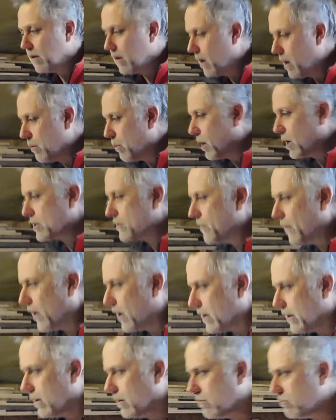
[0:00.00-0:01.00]
It works
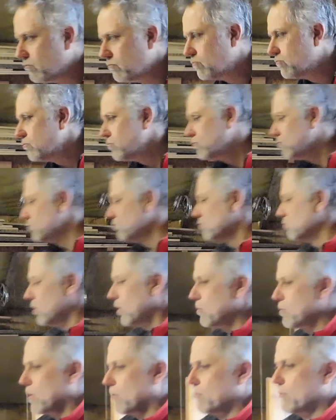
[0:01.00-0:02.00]
fine,
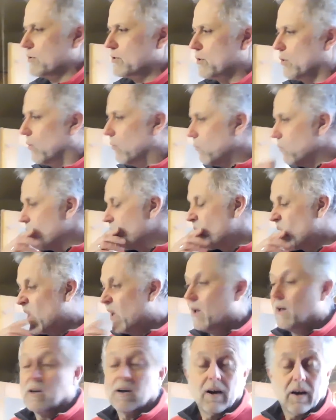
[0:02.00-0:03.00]
no problem at all.
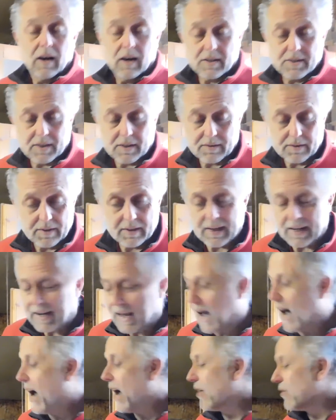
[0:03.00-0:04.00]
I say to get it
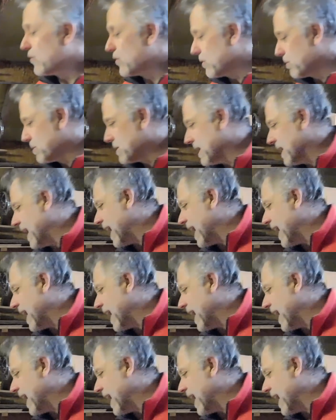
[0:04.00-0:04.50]
100%